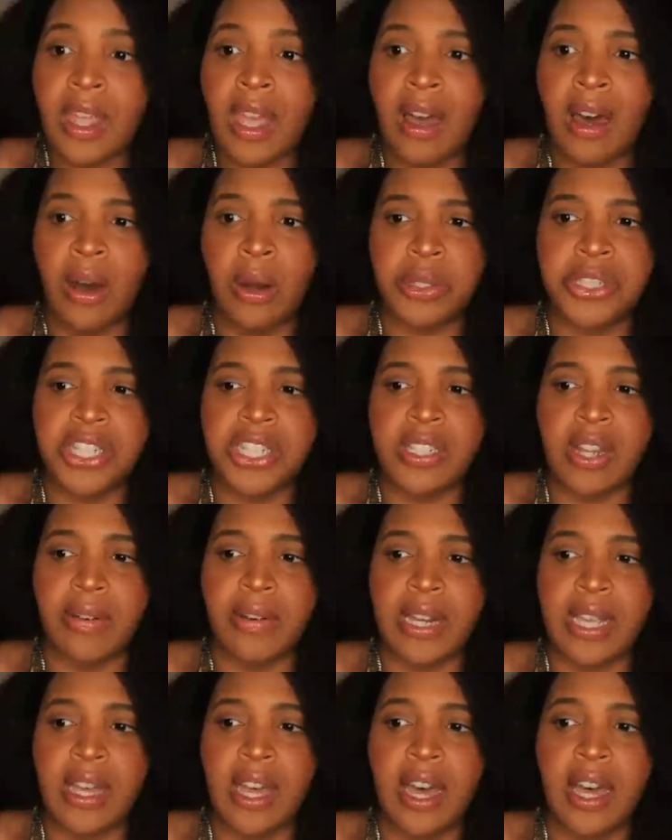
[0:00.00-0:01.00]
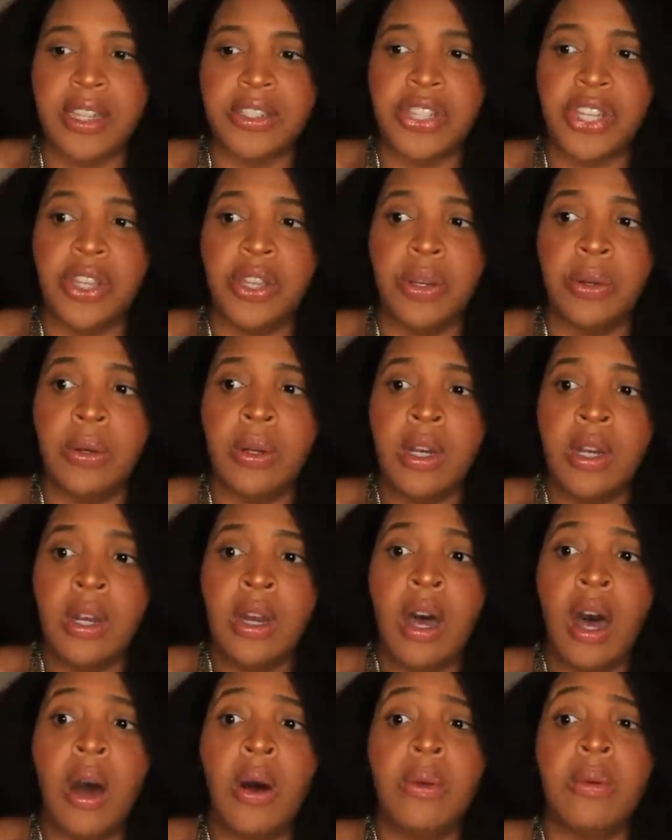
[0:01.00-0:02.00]
Oh, she's already cut too.
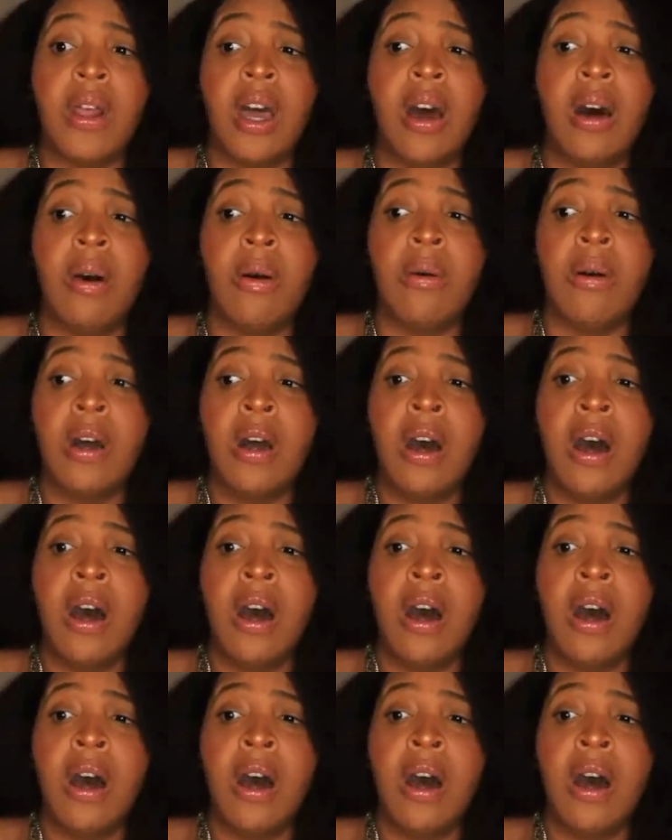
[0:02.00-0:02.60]
Oh no.